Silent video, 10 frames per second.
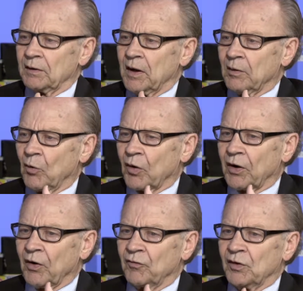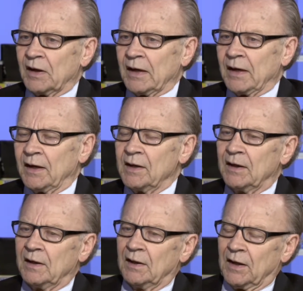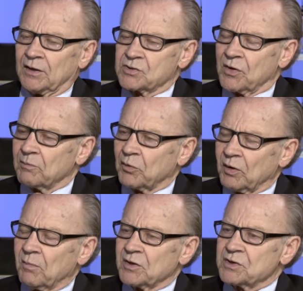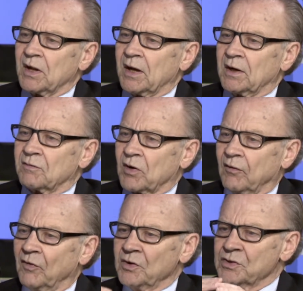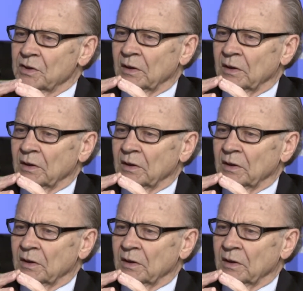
and more careful eye. And so he had pretty much negative coverage